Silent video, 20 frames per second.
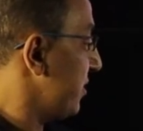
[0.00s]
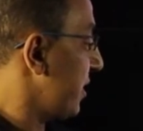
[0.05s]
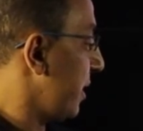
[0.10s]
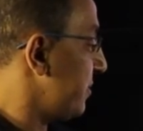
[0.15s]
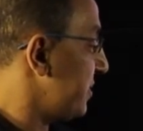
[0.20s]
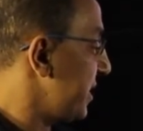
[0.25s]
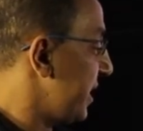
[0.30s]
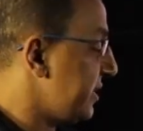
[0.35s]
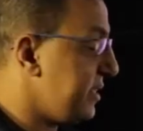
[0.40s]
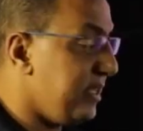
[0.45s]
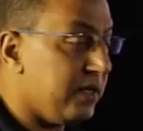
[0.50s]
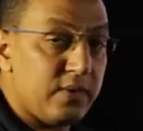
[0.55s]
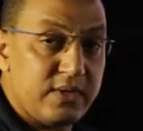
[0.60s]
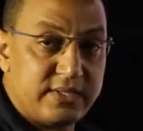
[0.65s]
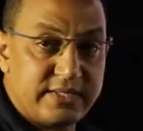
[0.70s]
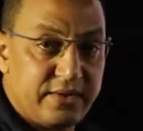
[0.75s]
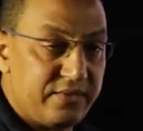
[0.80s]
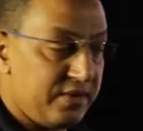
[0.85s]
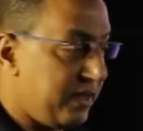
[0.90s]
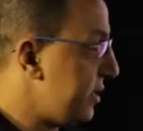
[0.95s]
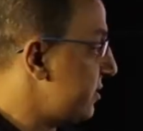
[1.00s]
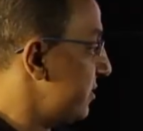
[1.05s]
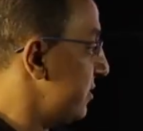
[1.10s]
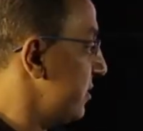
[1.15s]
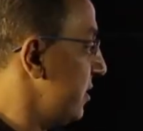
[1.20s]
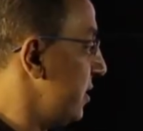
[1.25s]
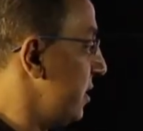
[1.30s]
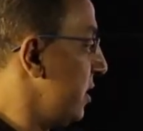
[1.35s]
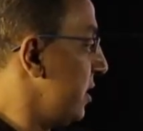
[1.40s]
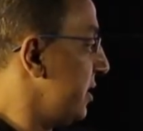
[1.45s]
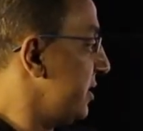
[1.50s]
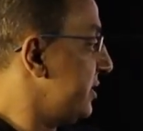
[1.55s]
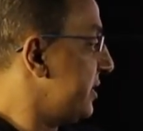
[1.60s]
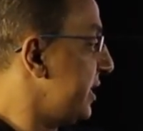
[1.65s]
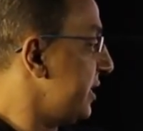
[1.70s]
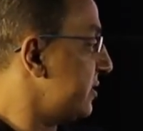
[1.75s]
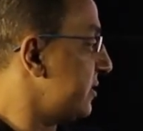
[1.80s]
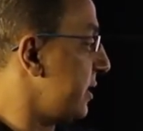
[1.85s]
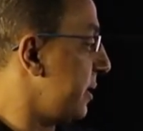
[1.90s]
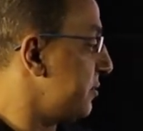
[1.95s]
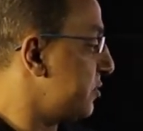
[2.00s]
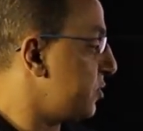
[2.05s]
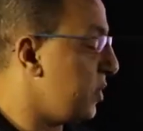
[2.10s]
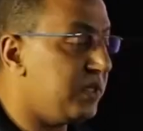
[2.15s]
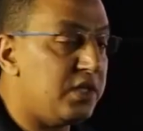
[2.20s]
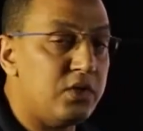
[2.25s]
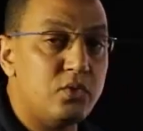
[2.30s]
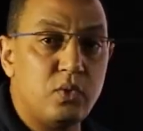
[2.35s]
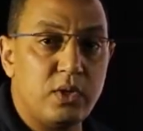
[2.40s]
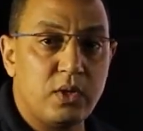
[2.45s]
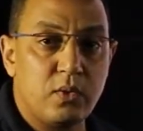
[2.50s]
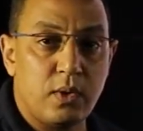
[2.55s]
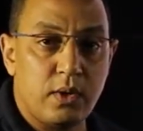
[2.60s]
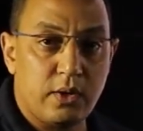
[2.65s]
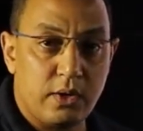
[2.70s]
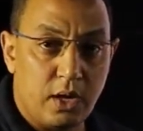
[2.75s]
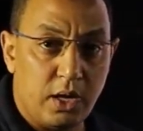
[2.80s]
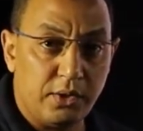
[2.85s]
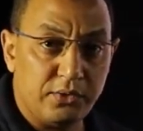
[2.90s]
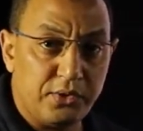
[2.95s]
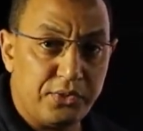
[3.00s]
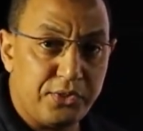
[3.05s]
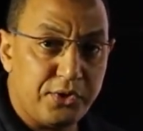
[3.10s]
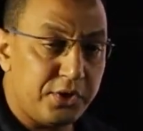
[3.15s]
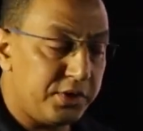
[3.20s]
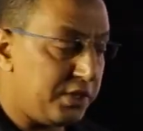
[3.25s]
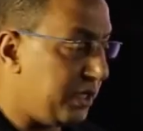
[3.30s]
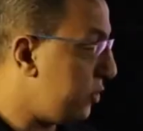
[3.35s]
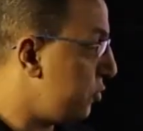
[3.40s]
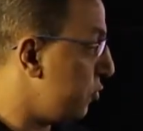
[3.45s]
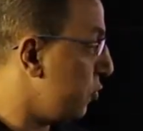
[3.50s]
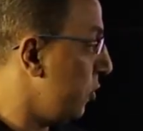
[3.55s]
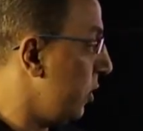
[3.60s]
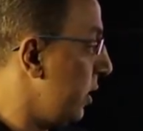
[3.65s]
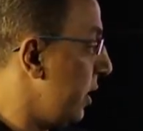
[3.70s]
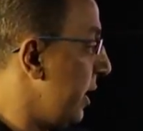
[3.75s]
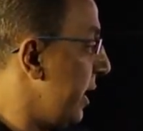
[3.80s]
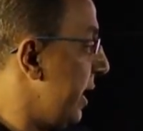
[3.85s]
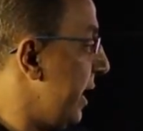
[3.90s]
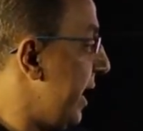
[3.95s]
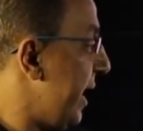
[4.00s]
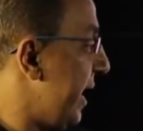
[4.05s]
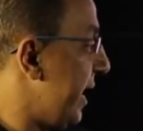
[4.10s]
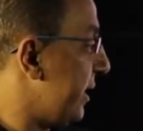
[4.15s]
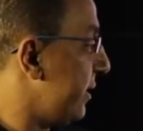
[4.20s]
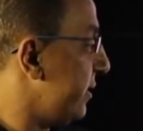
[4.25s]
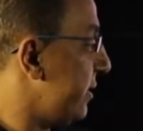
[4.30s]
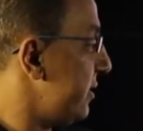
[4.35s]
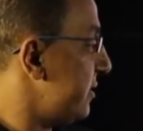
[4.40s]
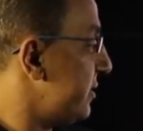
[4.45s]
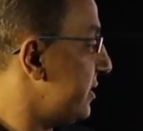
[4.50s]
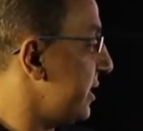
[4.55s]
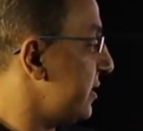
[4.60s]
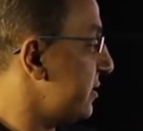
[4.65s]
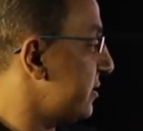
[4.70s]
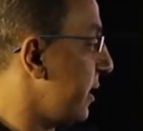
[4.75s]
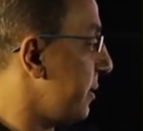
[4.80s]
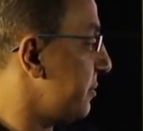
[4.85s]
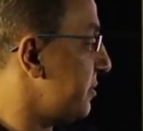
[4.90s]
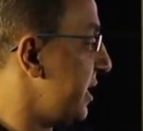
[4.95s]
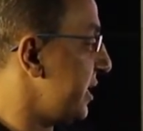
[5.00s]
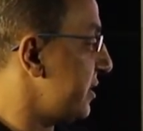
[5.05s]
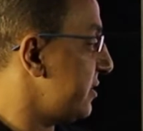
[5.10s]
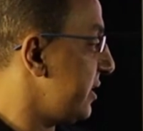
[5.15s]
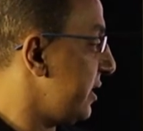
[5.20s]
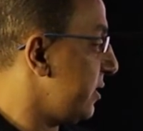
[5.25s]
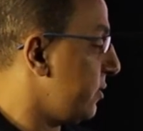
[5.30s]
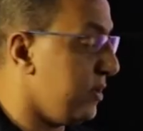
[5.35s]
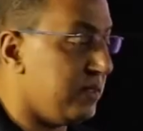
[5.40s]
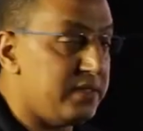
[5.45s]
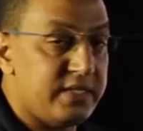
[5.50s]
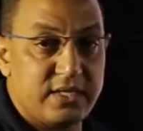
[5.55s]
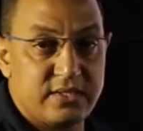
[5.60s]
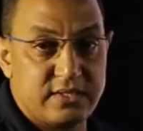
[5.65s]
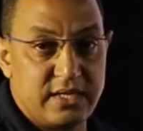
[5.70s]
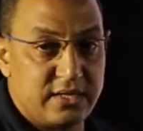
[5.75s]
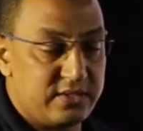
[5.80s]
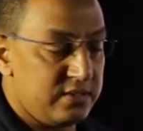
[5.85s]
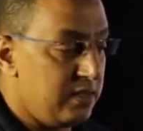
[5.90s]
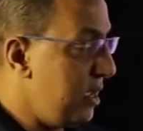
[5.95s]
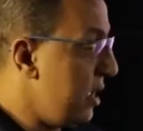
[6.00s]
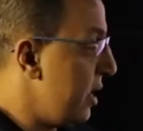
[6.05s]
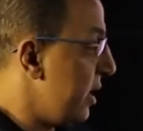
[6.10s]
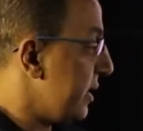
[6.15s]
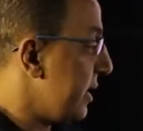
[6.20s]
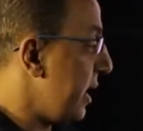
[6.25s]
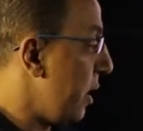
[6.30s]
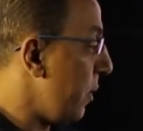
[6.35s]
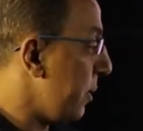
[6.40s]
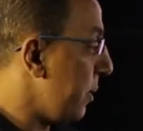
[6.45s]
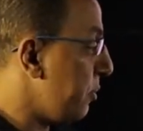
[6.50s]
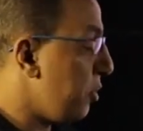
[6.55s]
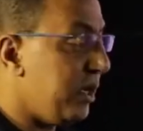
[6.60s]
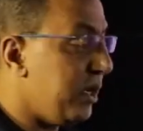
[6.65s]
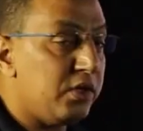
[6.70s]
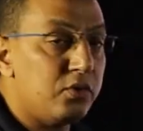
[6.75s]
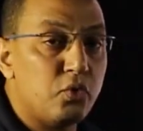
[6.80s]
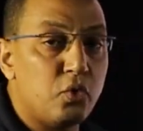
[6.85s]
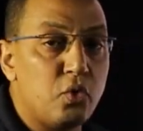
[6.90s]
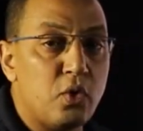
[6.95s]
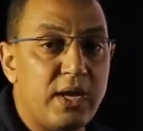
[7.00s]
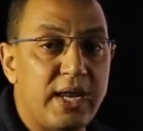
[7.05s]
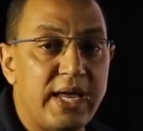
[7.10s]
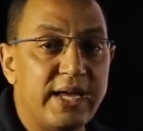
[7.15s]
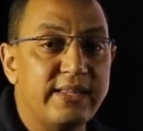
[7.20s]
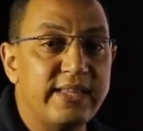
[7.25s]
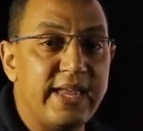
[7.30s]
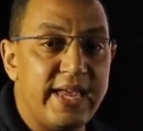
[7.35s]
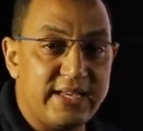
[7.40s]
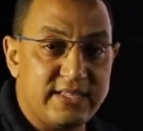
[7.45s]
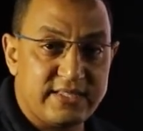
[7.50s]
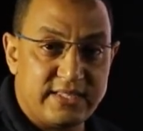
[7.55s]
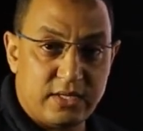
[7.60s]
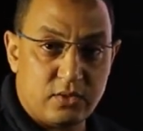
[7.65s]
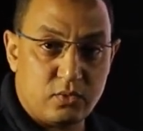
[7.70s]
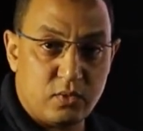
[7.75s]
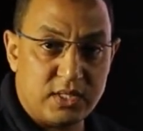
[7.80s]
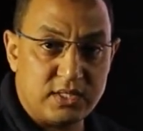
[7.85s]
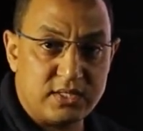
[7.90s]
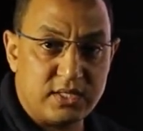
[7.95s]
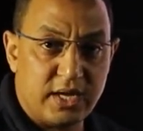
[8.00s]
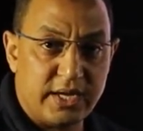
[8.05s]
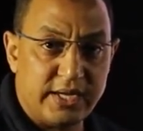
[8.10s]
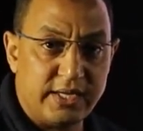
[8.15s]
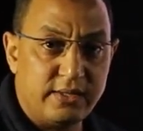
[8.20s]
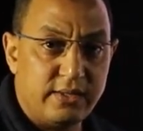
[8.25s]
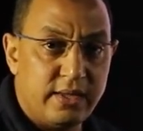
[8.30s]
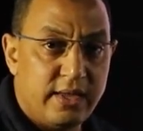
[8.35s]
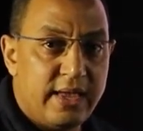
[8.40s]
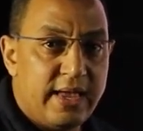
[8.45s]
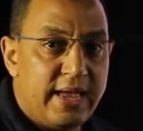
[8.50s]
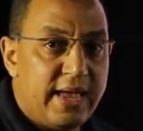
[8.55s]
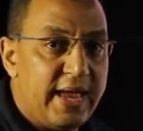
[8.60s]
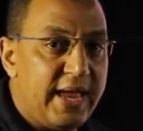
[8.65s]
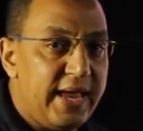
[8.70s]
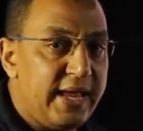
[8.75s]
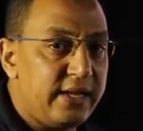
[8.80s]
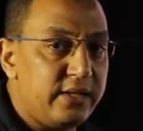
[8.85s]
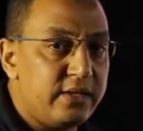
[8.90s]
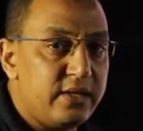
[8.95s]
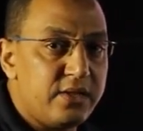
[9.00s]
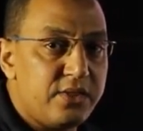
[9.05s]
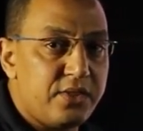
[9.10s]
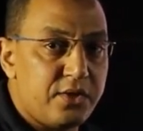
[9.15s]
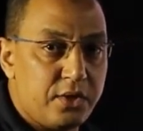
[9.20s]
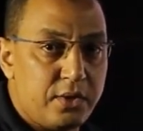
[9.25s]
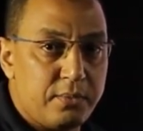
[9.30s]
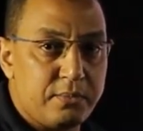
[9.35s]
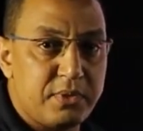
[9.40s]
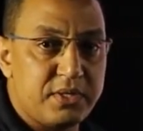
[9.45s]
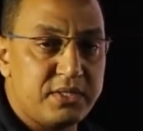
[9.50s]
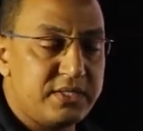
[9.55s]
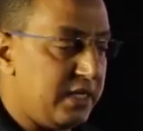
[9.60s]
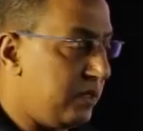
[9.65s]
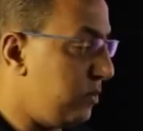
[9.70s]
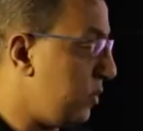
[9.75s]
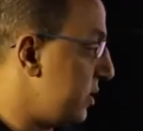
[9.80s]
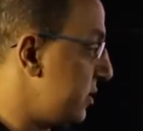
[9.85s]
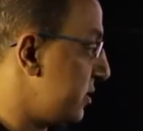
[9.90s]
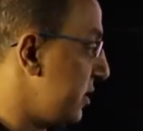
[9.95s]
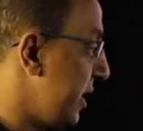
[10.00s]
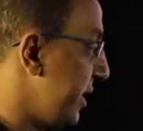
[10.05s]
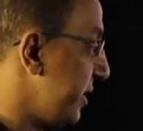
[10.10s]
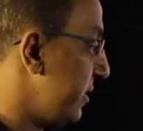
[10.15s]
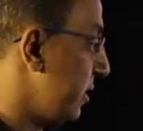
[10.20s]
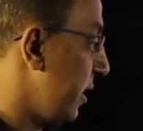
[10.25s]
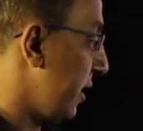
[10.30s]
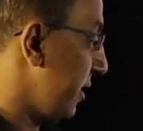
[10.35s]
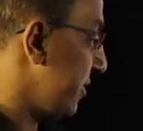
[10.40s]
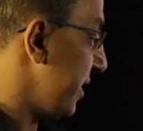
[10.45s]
times x equal 7x. 6 times 22 equal 132 and 6 times x equals 6x. Now I'm going to collect x in one side and the numbers in one side like